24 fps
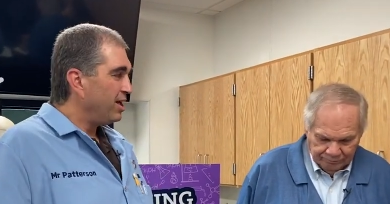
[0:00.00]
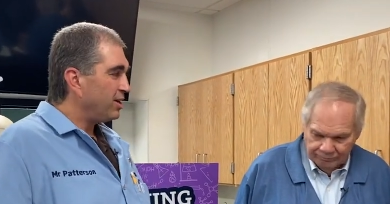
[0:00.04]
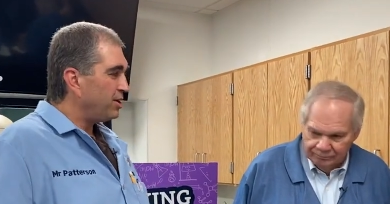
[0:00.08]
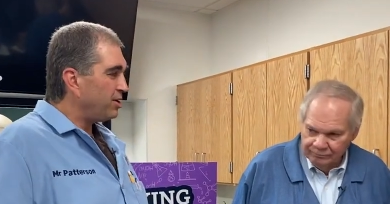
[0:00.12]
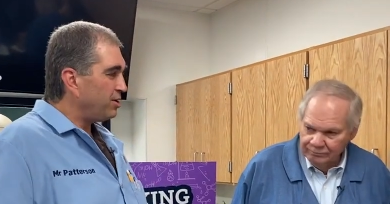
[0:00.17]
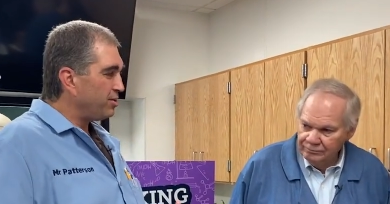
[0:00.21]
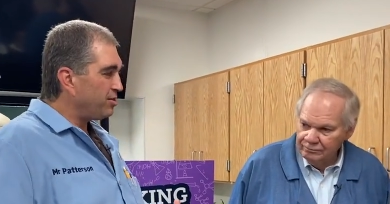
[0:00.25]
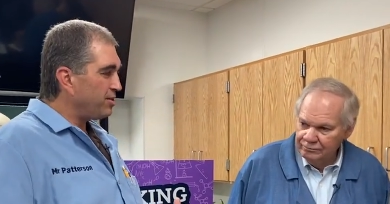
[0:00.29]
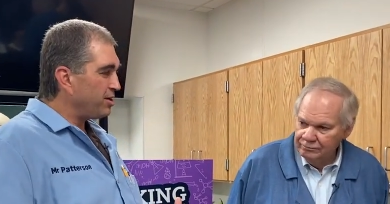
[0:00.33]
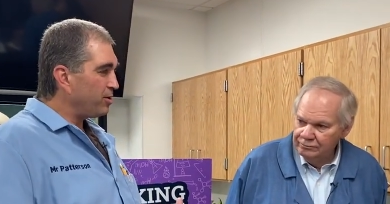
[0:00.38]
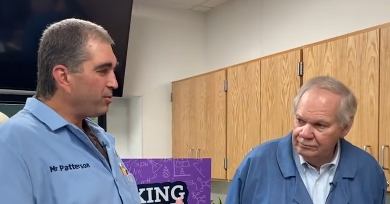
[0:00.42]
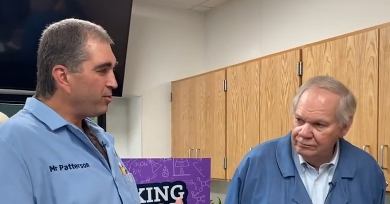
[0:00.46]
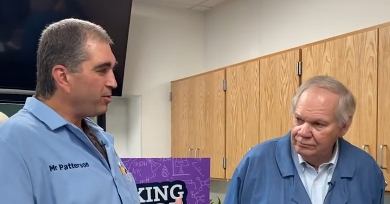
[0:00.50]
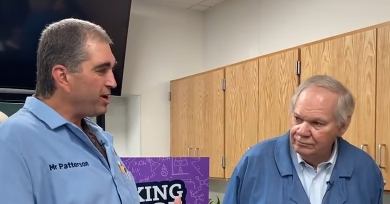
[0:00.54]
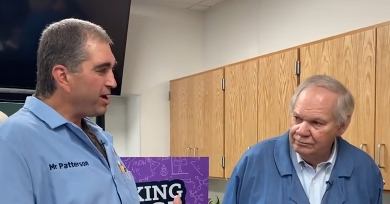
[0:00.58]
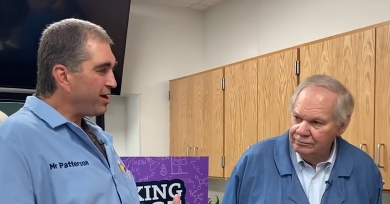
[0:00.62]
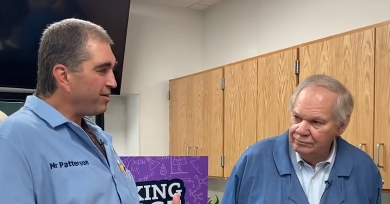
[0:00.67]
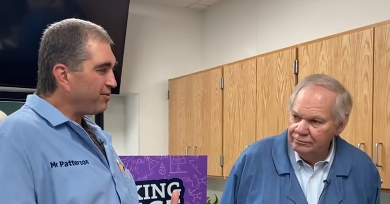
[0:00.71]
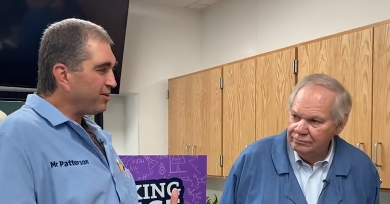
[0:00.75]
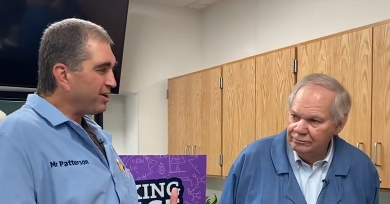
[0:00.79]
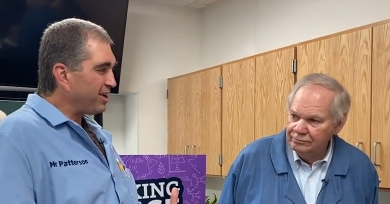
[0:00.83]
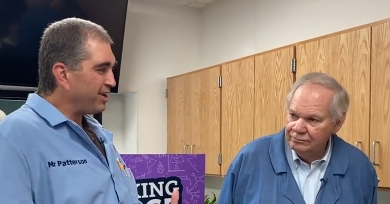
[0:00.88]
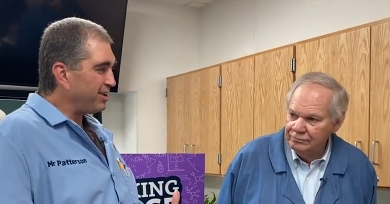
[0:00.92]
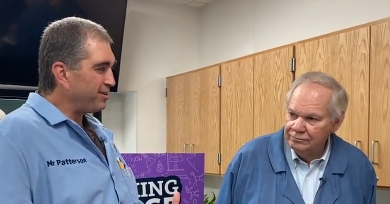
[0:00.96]
Speaker 1: do you think we
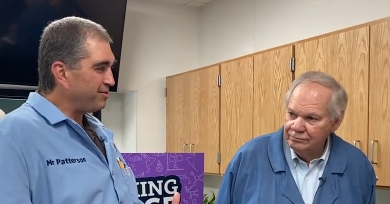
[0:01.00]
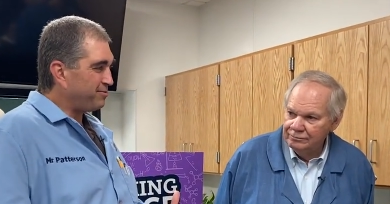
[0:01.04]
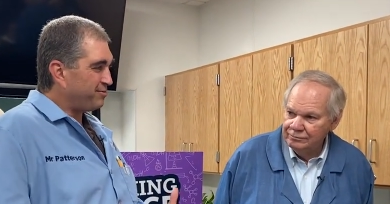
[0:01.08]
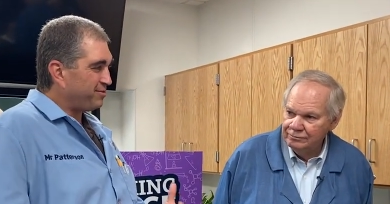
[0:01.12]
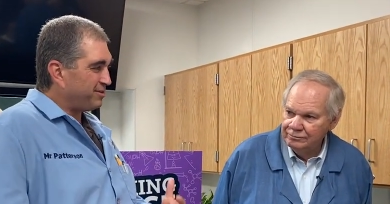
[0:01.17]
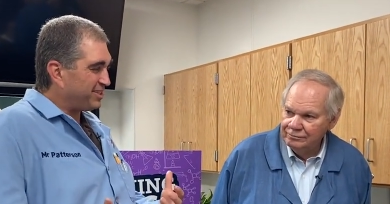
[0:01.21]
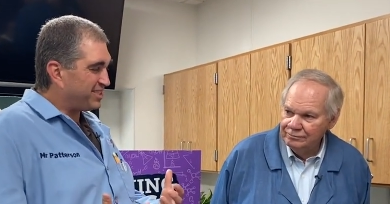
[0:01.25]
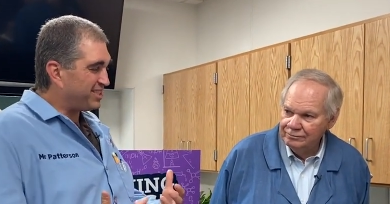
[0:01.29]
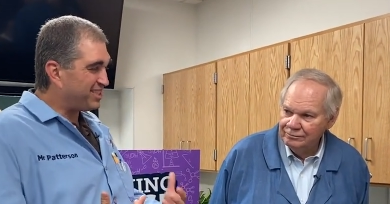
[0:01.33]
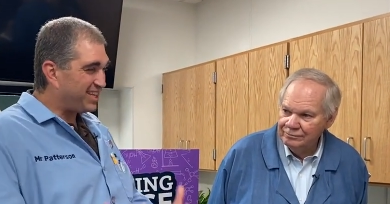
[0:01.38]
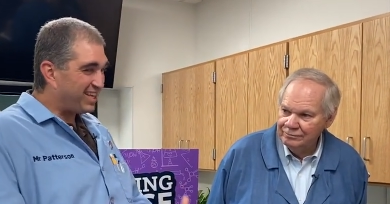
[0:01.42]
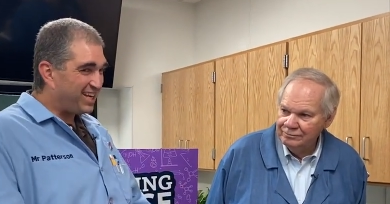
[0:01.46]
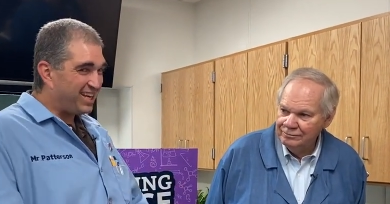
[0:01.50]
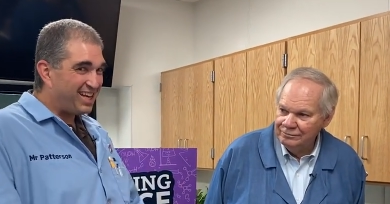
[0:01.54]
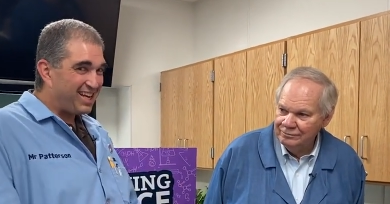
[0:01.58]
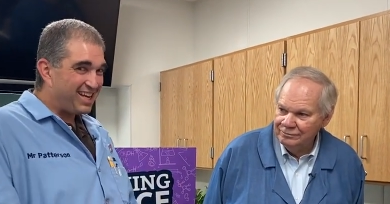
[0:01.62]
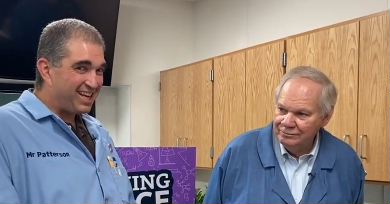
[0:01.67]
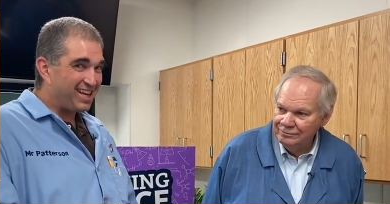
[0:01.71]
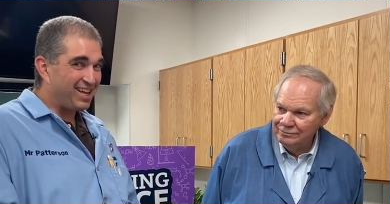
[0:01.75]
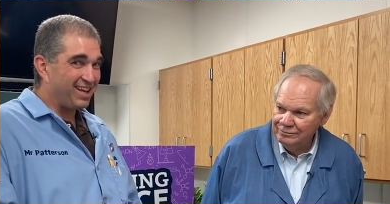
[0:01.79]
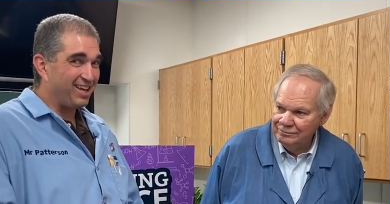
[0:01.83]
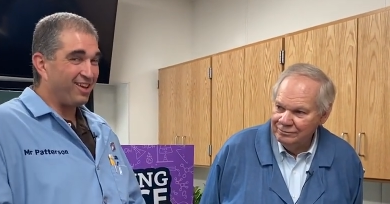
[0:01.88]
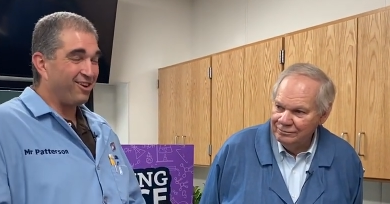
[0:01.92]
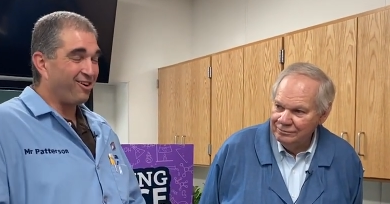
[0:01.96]
ever get
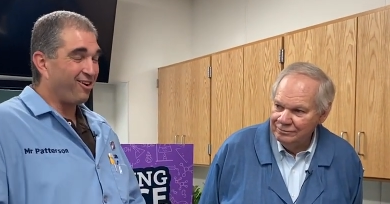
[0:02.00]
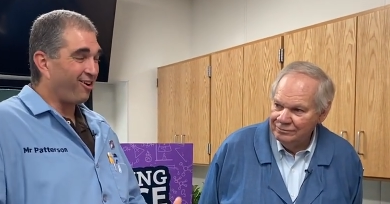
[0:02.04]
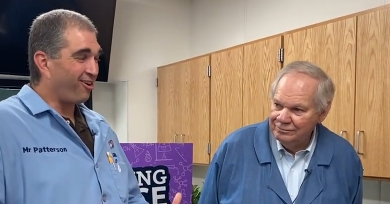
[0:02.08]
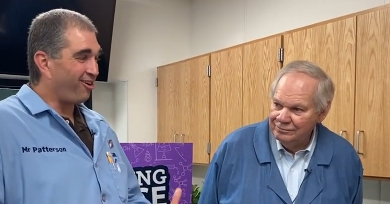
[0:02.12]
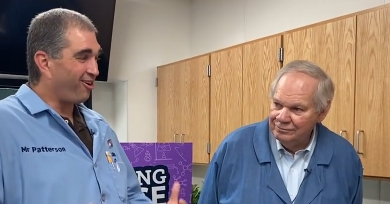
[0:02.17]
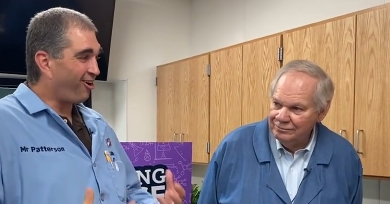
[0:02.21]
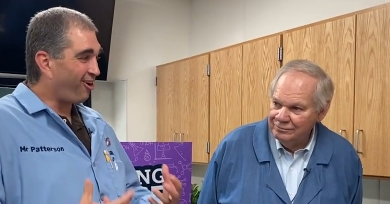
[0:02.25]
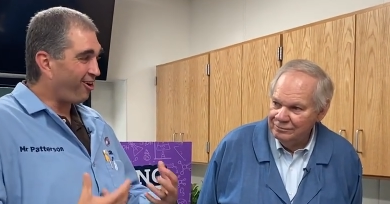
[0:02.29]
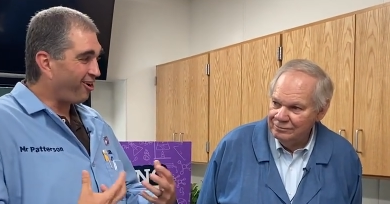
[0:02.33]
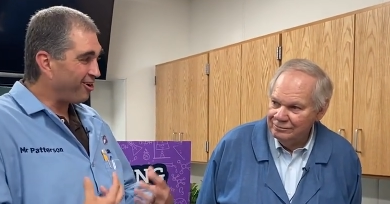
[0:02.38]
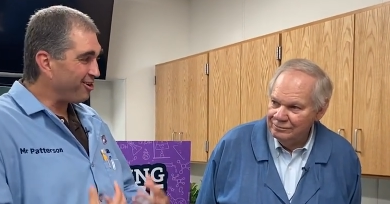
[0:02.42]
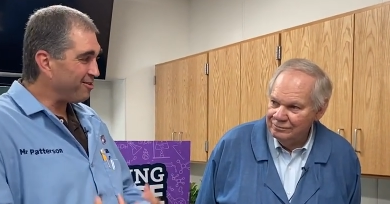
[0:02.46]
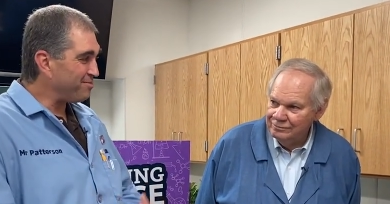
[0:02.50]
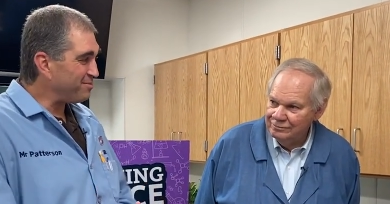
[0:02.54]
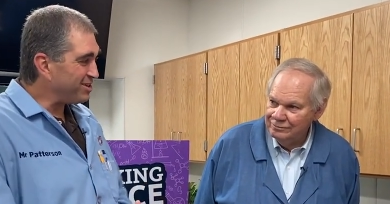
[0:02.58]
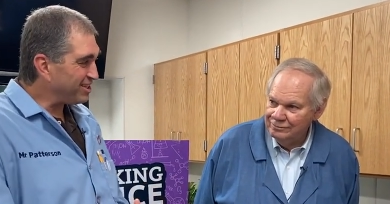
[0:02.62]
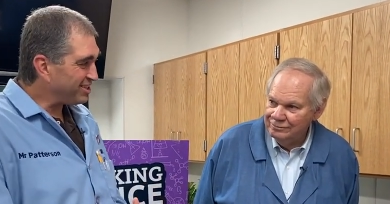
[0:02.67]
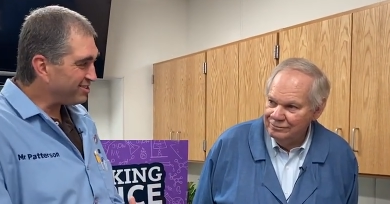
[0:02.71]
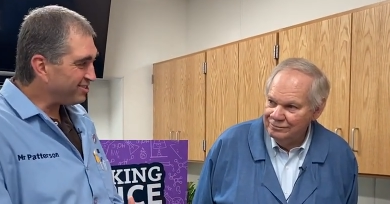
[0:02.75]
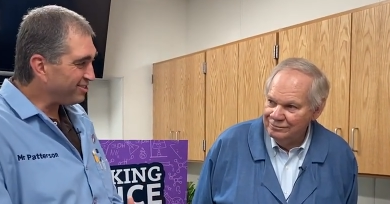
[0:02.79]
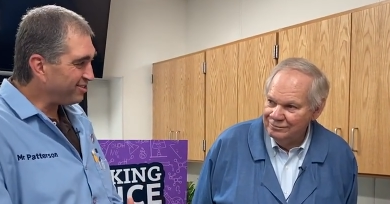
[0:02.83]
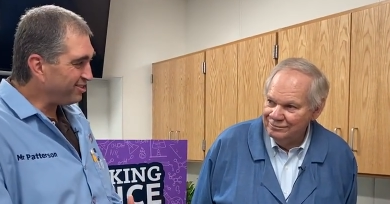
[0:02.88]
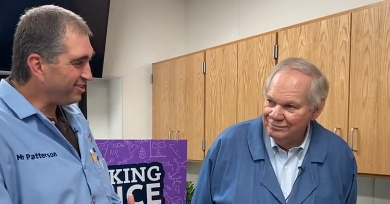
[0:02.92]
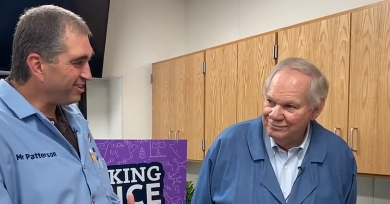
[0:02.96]
fatigue in our heart
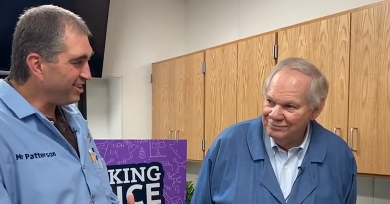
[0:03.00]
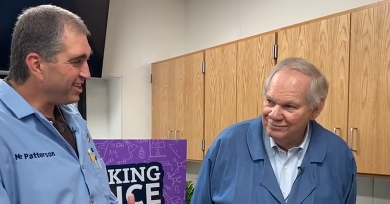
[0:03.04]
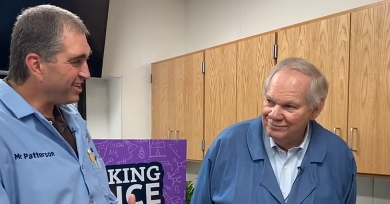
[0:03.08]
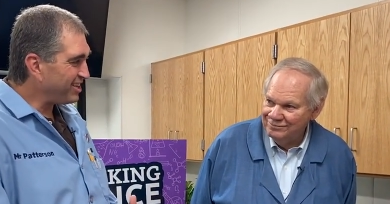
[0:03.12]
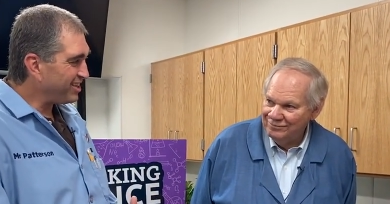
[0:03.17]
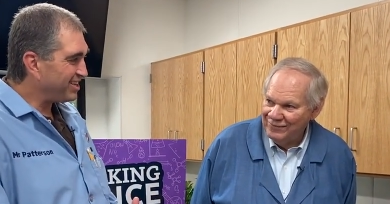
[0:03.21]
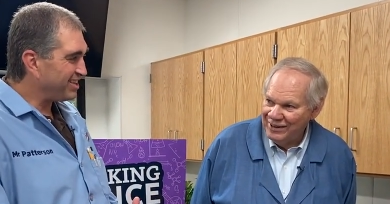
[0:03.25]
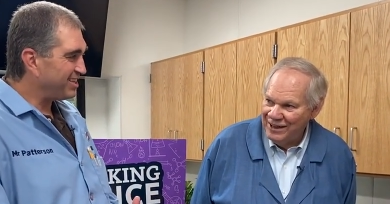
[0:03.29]
muscle?